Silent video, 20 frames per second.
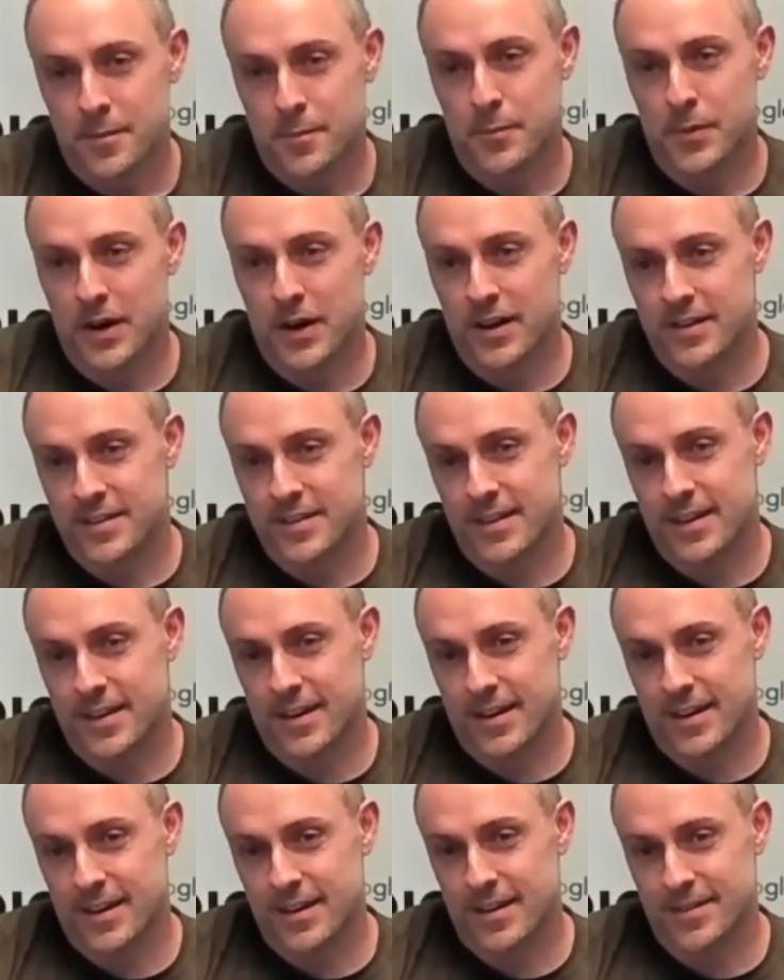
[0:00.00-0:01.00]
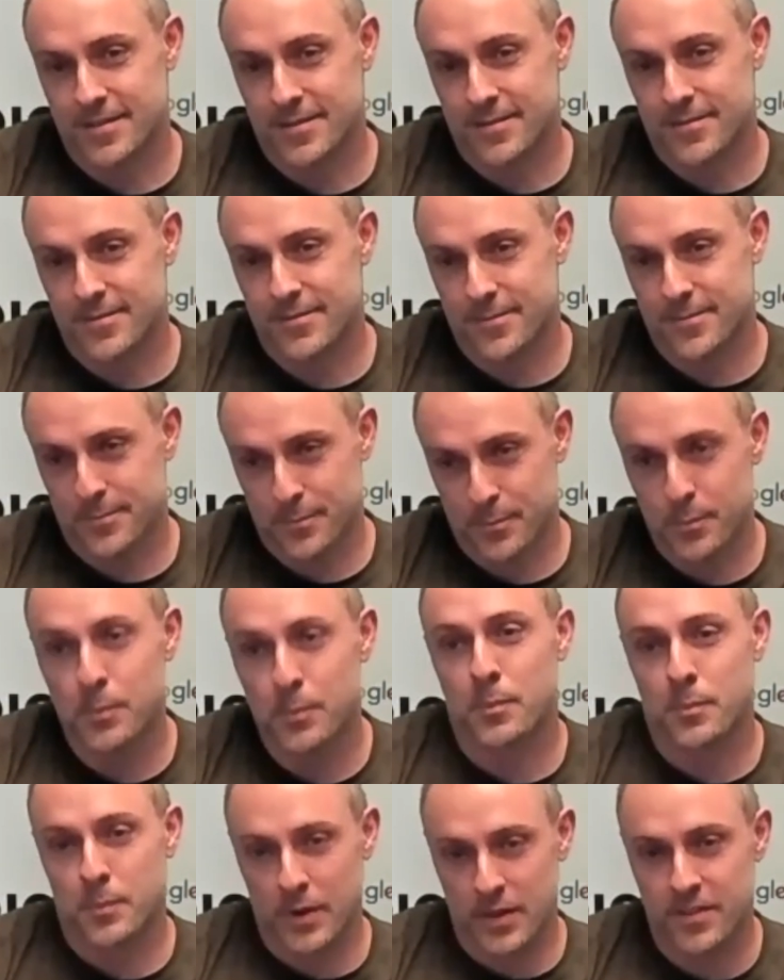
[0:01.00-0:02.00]
but
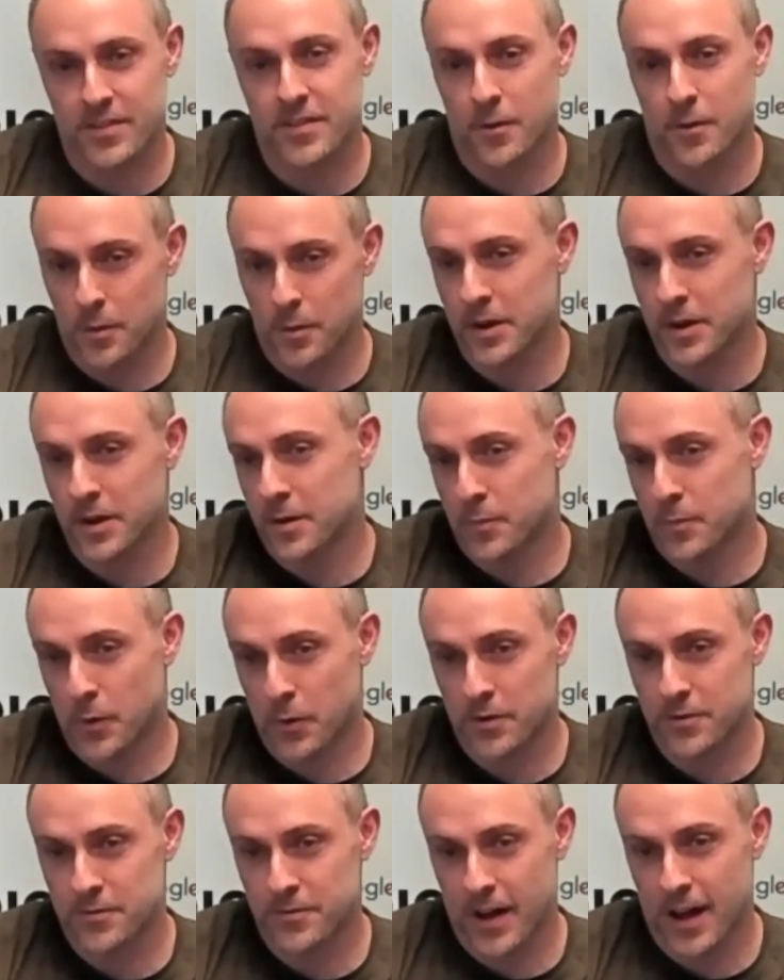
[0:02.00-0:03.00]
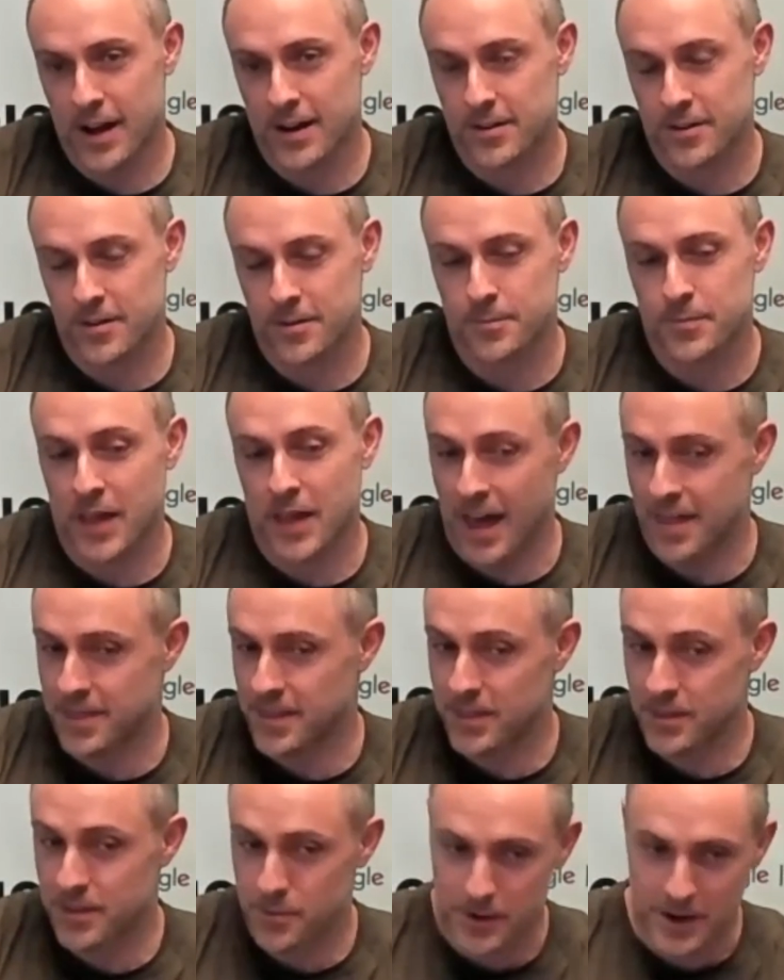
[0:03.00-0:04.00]
still will be an important factor. And
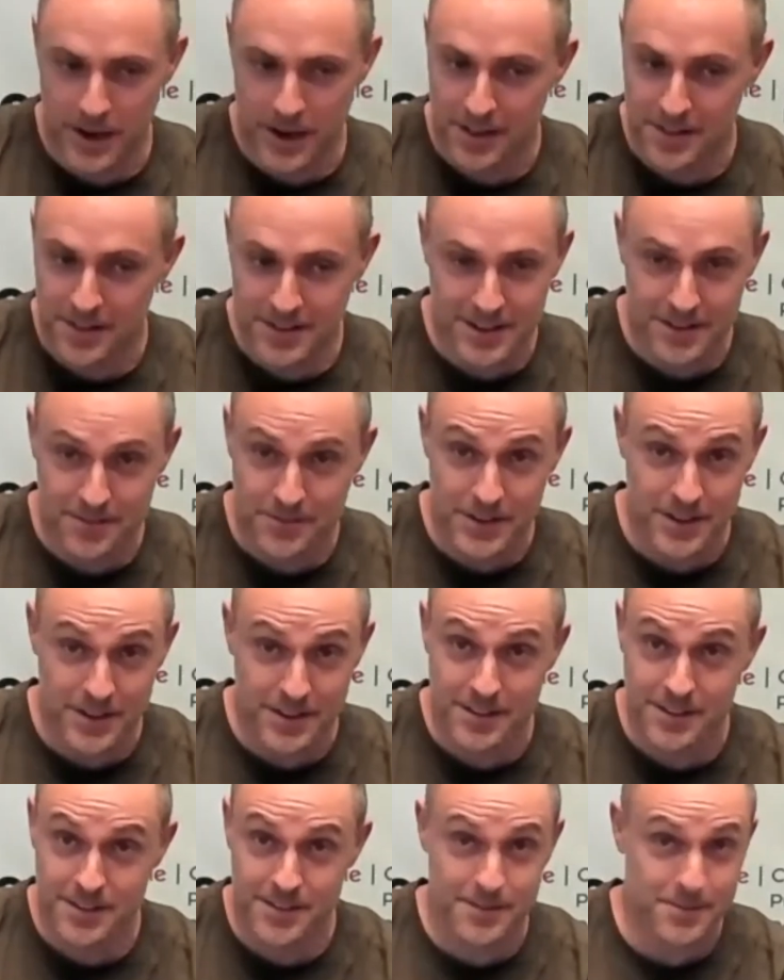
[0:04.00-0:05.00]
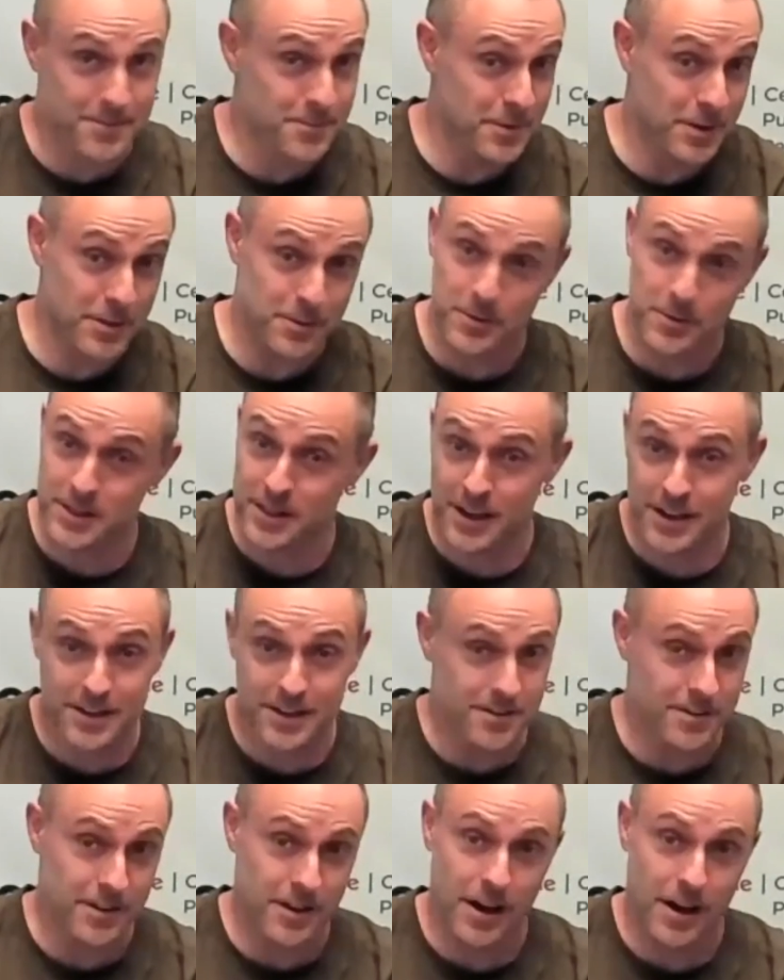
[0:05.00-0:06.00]
then the reality of it is, whether we like it
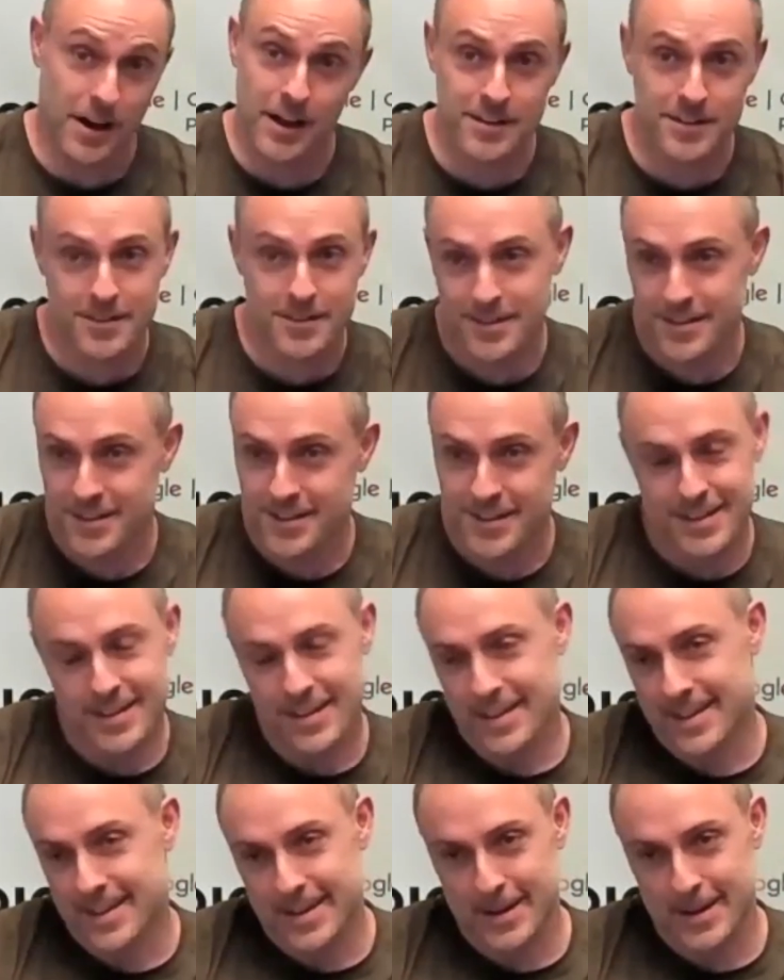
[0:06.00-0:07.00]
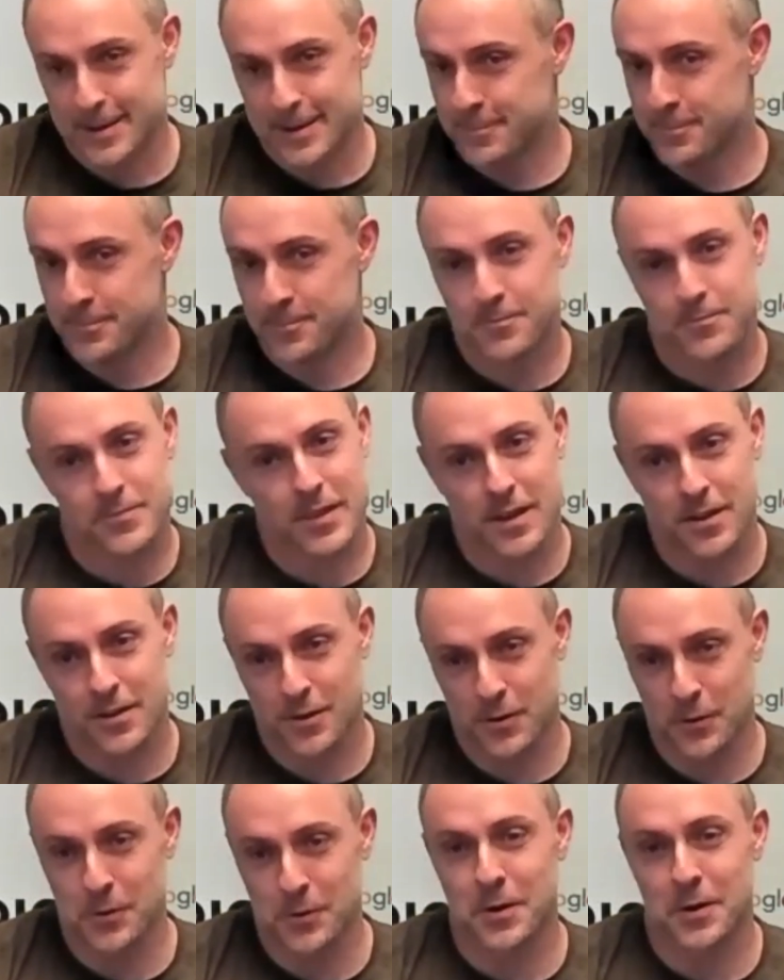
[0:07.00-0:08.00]
or not,
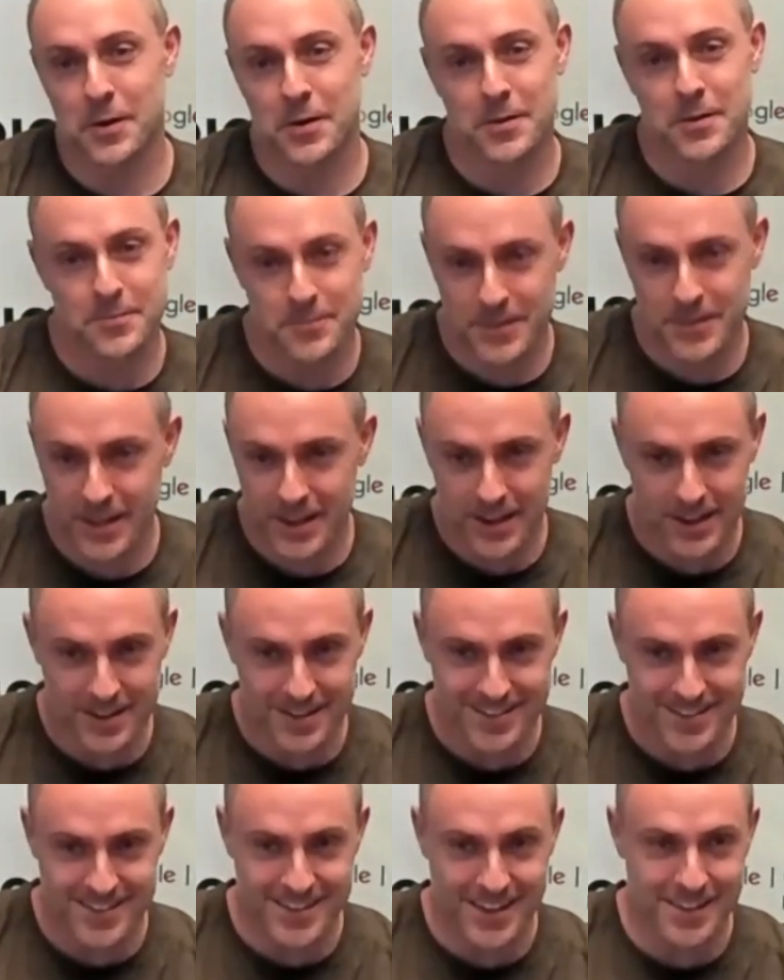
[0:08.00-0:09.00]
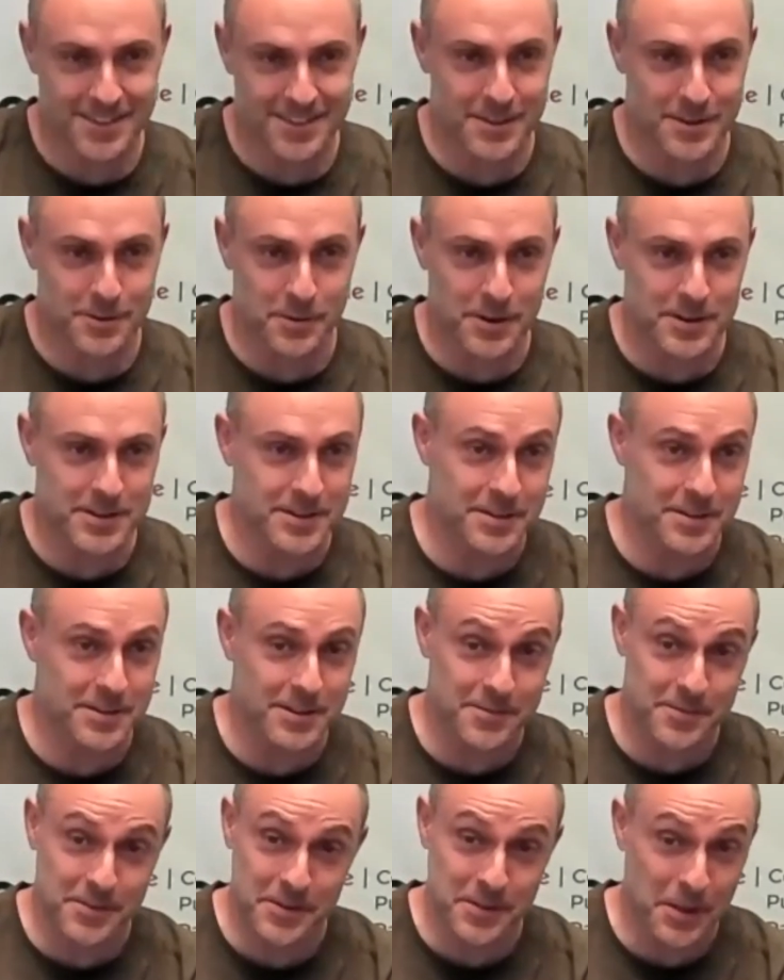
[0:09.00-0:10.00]
Google sets the criteria
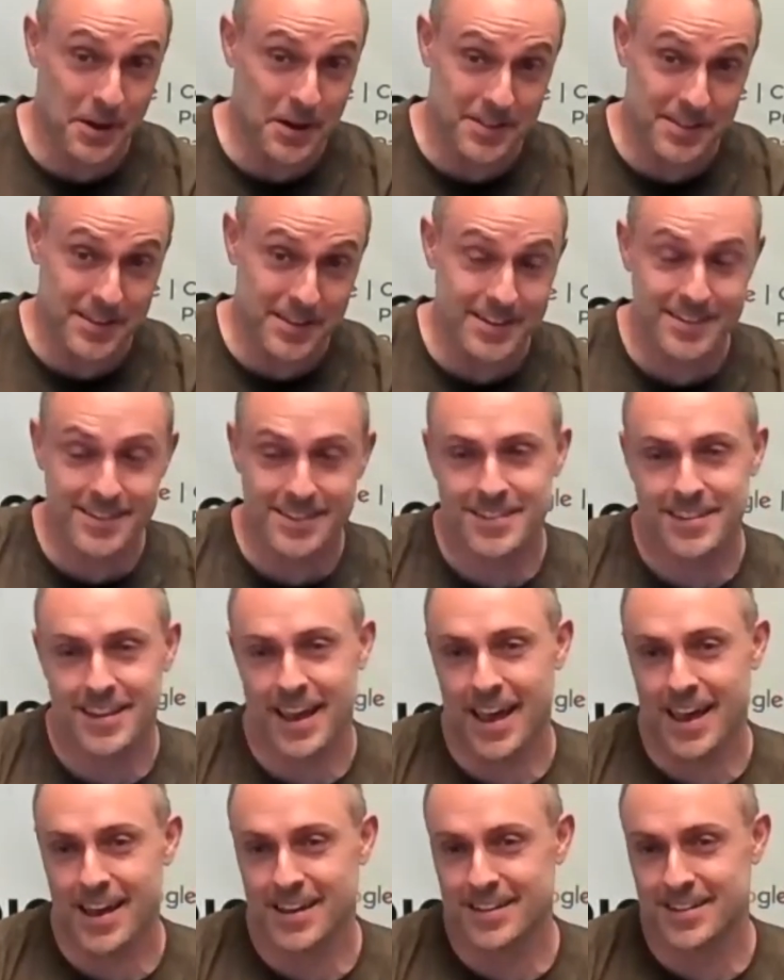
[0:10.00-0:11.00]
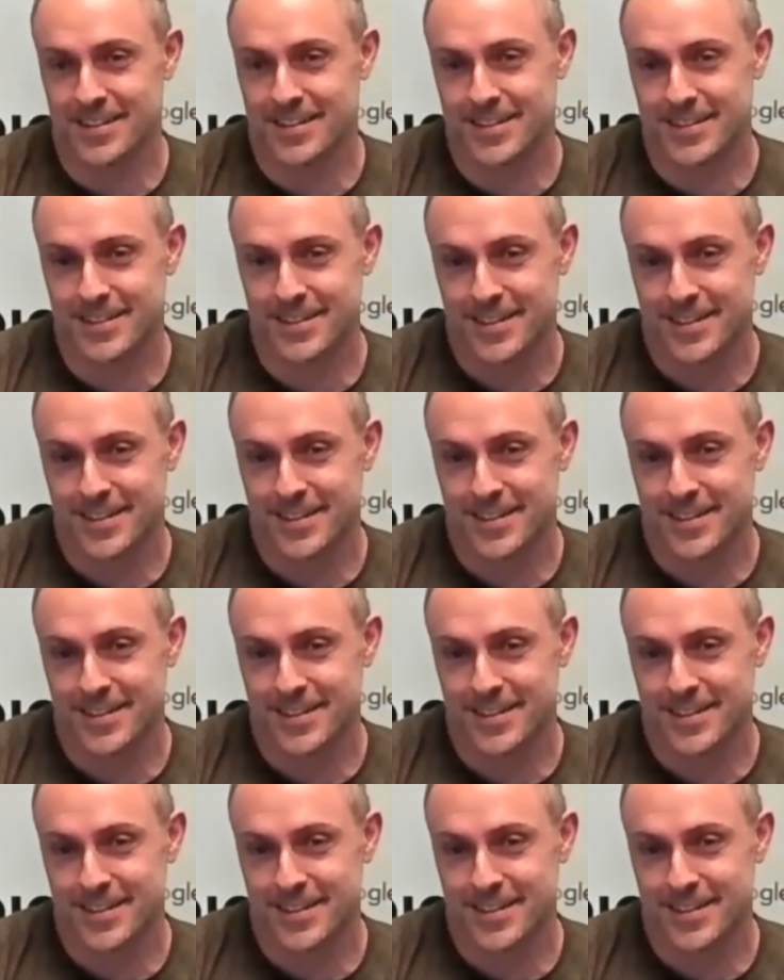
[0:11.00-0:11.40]
for a lot of this, and